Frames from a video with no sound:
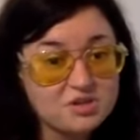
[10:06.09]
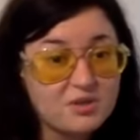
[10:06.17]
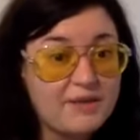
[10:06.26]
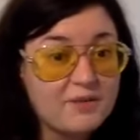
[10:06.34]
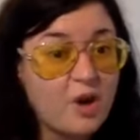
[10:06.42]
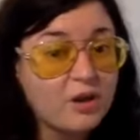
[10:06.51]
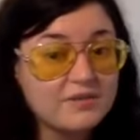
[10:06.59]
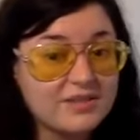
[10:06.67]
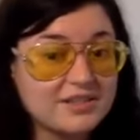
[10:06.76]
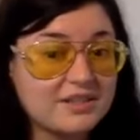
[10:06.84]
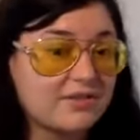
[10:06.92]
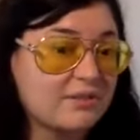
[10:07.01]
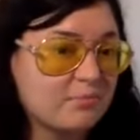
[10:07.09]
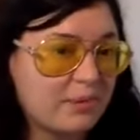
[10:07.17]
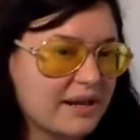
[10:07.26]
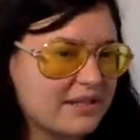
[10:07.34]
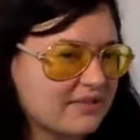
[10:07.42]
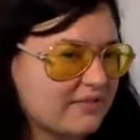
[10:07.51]
You have all of these different
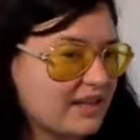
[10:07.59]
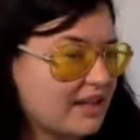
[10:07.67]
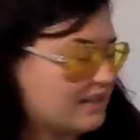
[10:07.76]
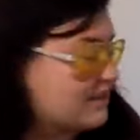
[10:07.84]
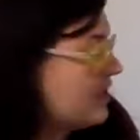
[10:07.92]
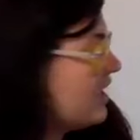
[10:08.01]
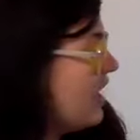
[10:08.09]
brands of things.